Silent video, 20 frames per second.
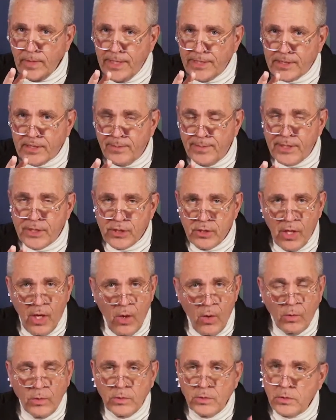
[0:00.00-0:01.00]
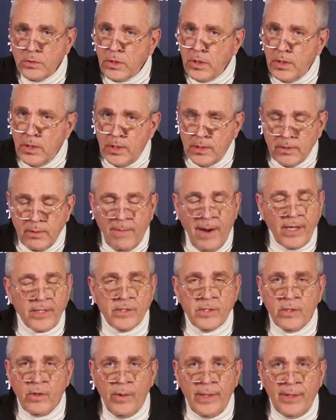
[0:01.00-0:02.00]
It's going to be slow. The
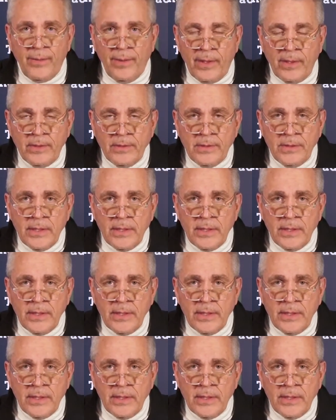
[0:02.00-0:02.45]
markets can go anywhere.